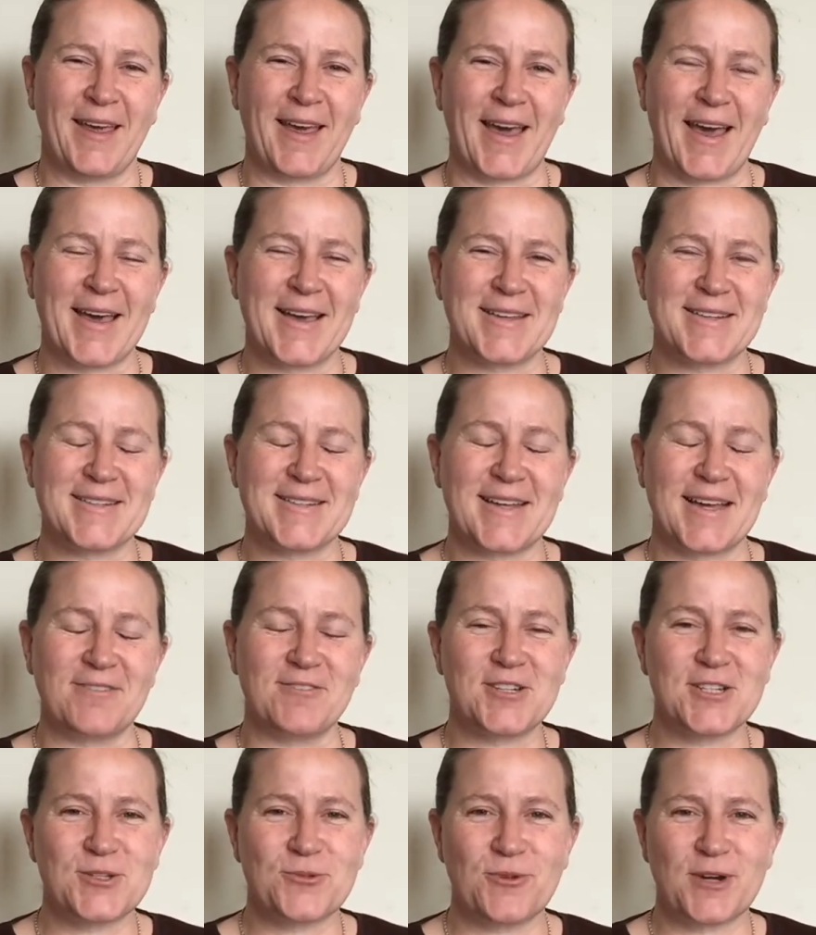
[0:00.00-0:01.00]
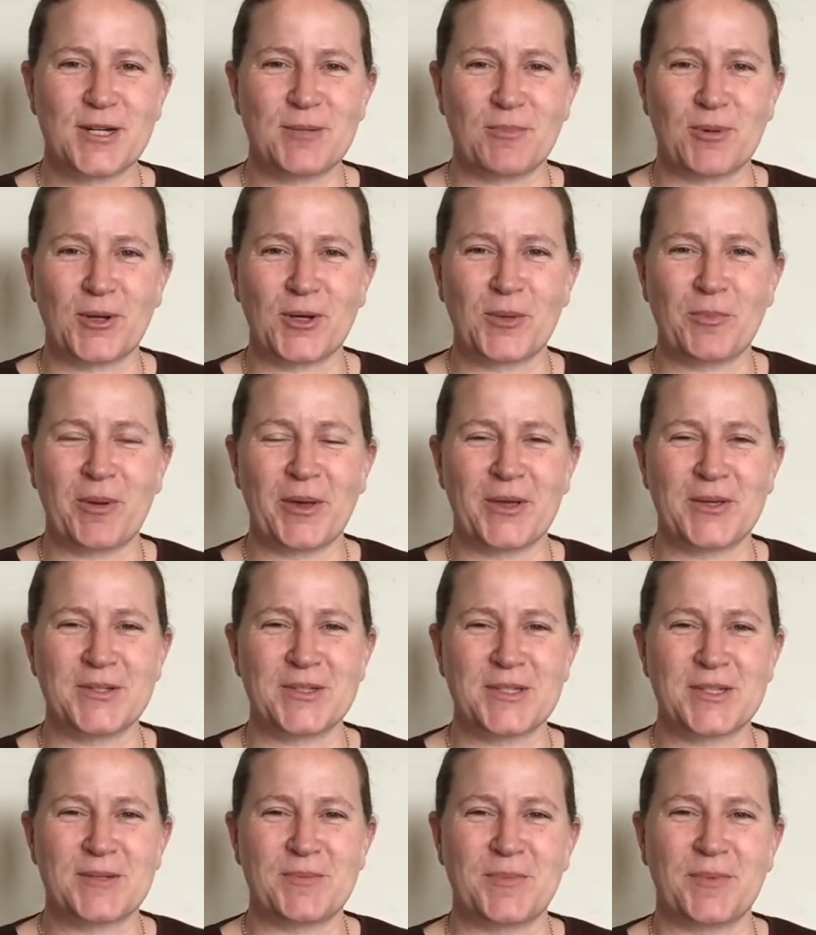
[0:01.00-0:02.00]
And I've just read a blog
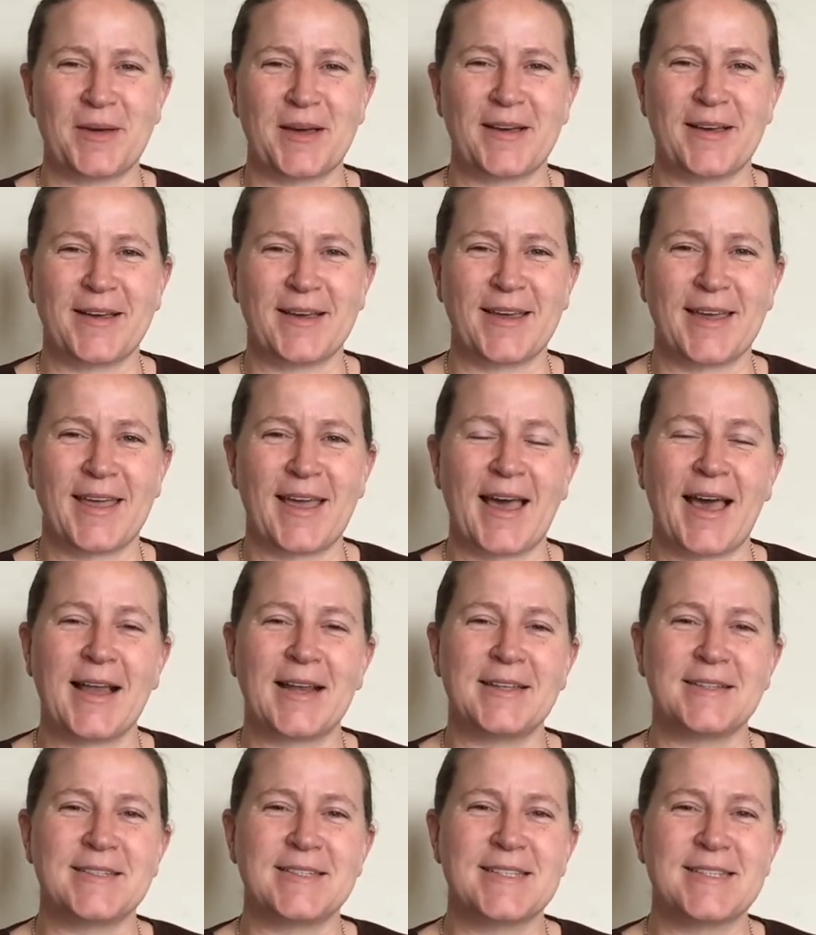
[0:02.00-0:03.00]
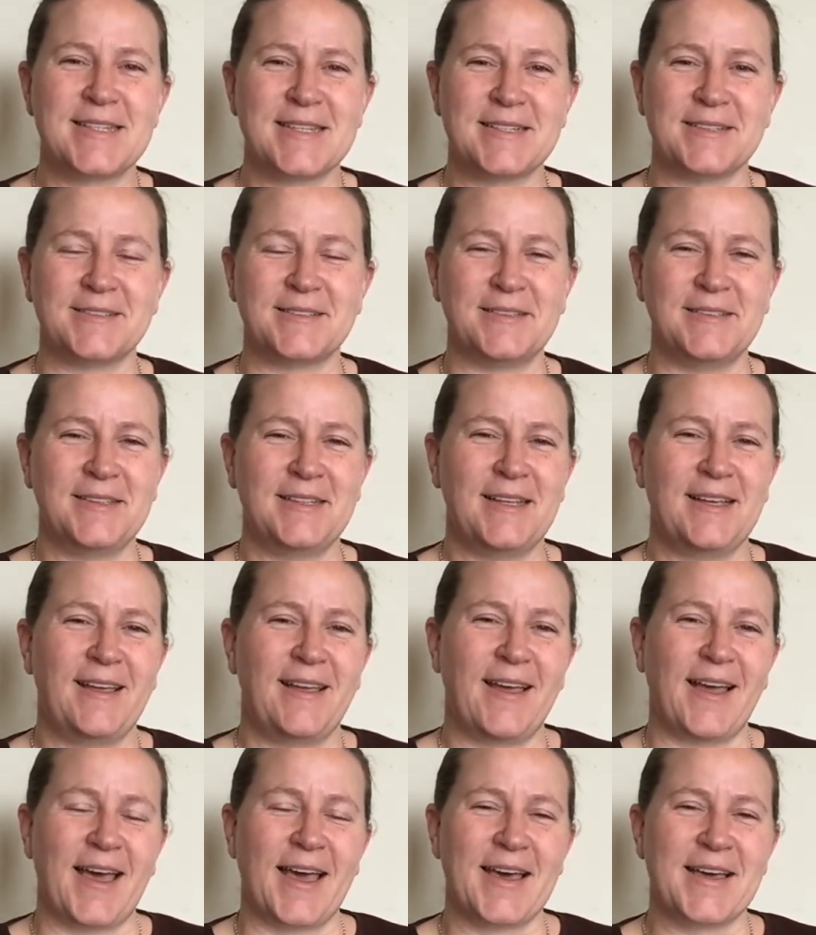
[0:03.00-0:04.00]
post by Alan Seal,
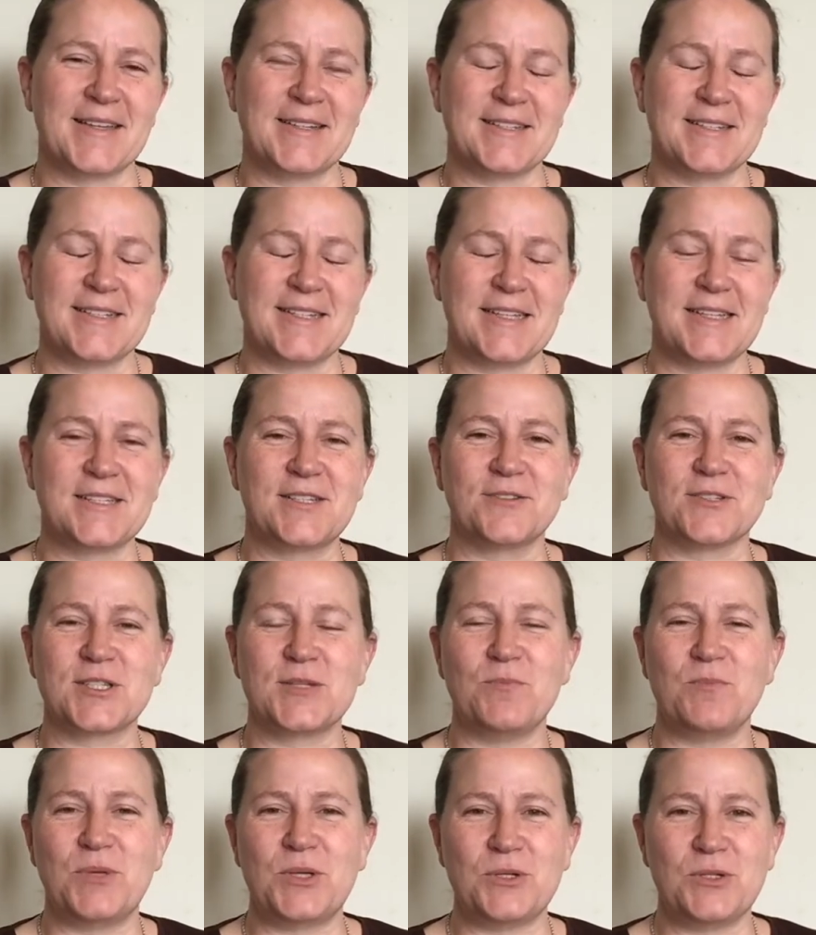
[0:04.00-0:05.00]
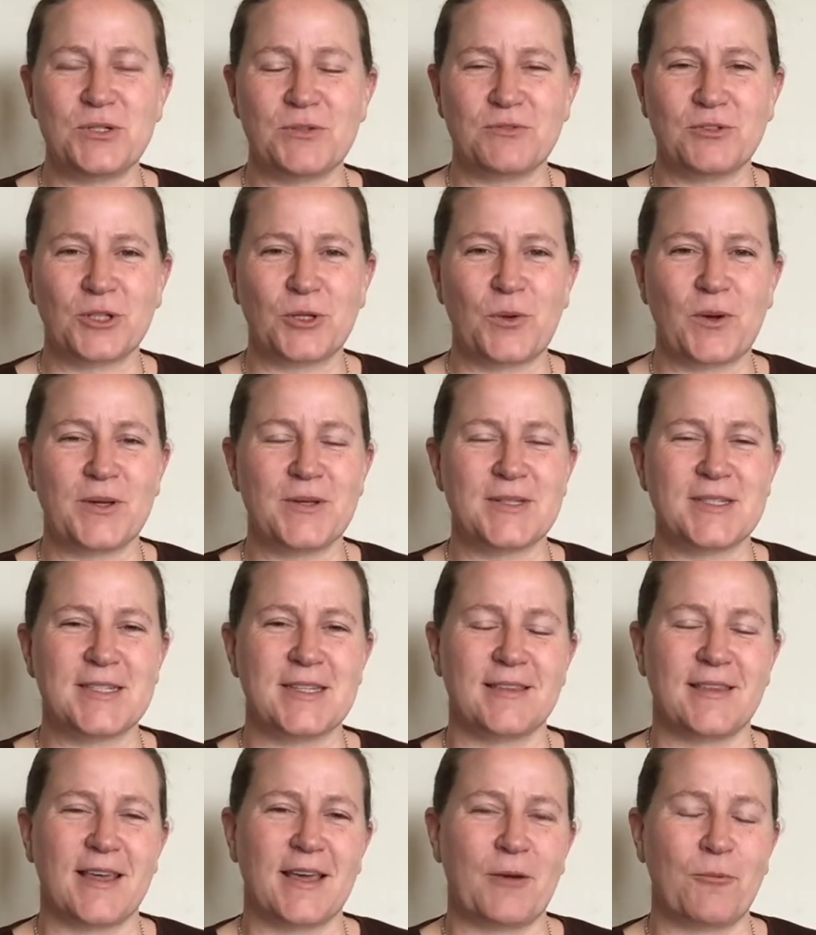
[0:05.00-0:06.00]
and he's got some beautiful quotes
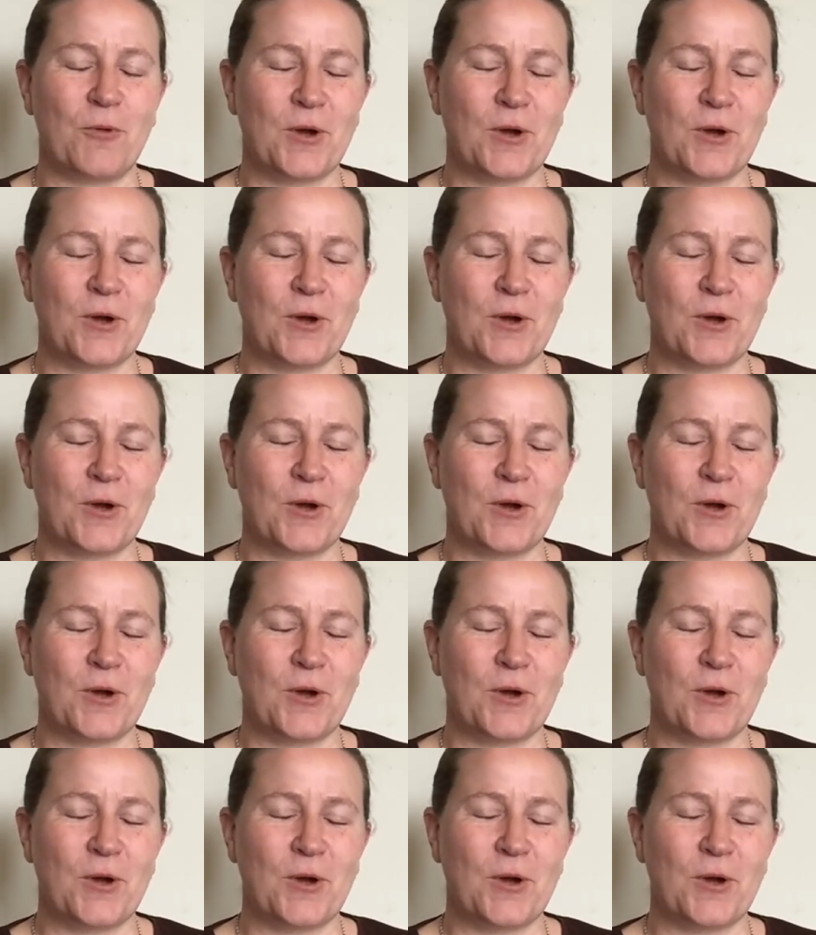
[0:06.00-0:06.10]
in there.